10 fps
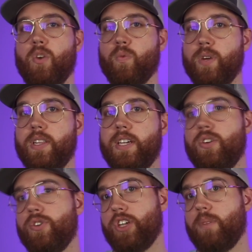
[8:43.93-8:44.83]
really
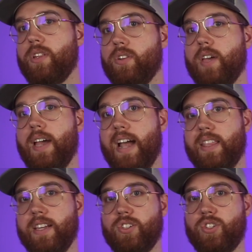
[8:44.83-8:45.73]
you should be looking at
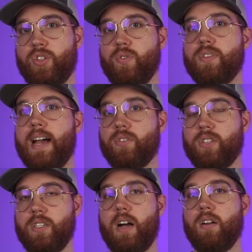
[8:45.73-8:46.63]
this
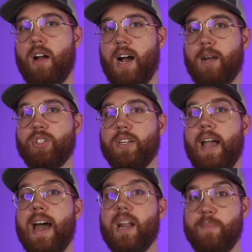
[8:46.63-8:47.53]
$2,000 option
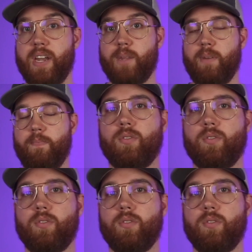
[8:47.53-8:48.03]
at a minimum.